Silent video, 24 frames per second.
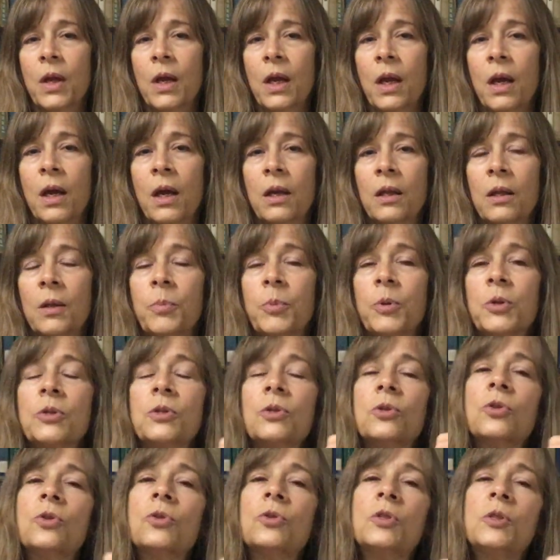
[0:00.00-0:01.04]
and the
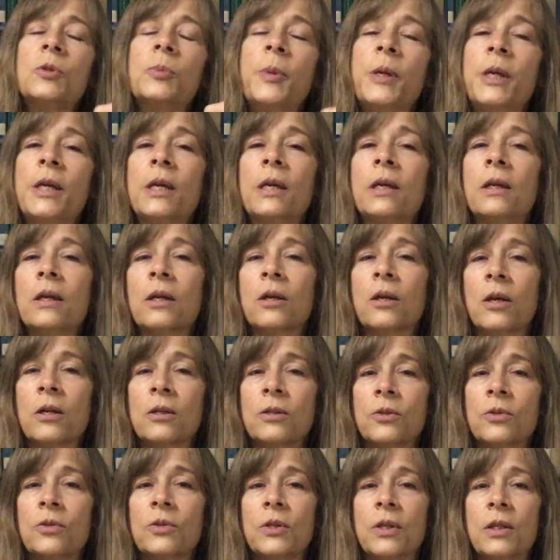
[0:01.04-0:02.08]
person who's speaking can
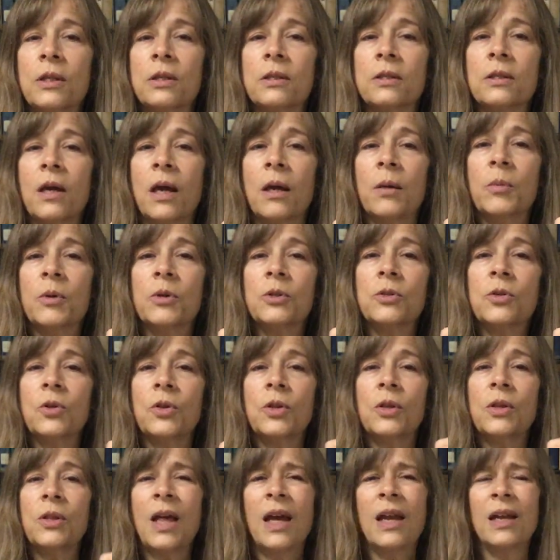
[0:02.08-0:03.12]
also see the timer, so
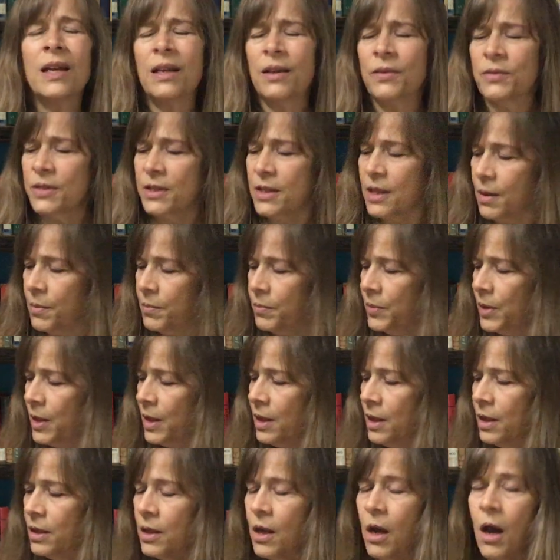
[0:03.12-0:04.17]
that gives them
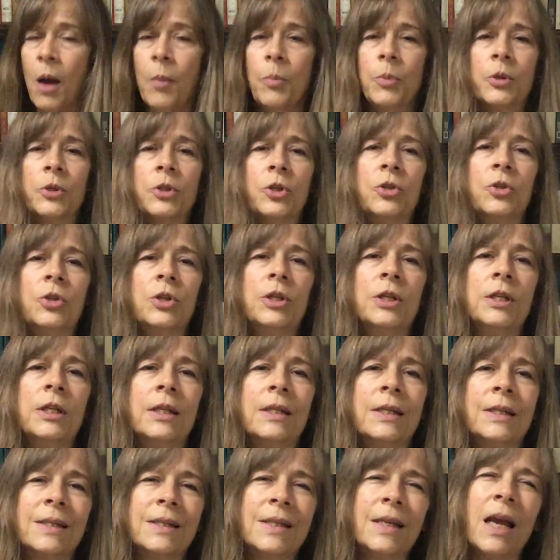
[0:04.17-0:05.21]
the opportunity
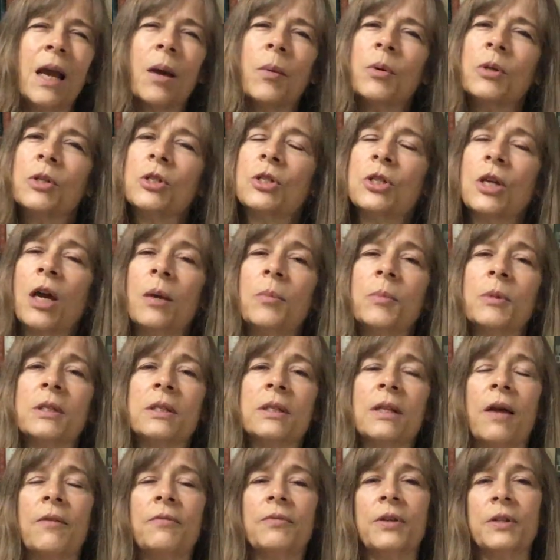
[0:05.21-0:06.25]
to see how much time is
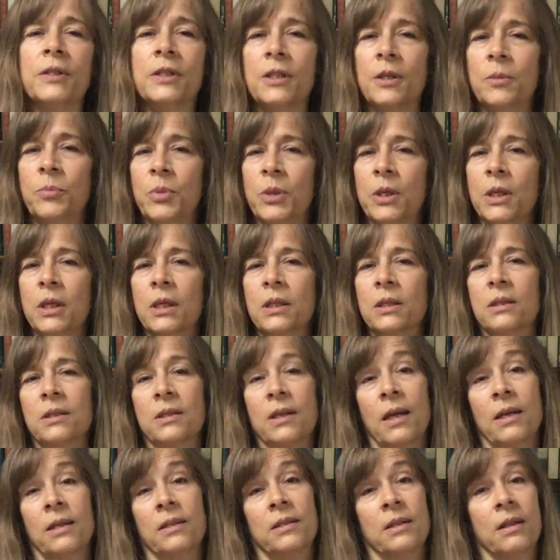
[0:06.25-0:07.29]
left and to be
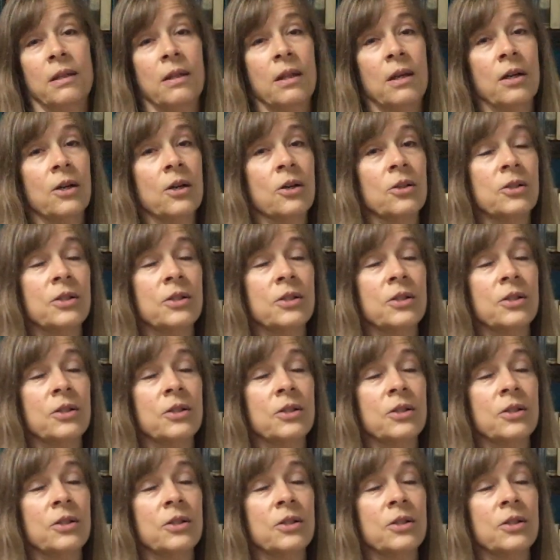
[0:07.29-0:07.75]
concise in their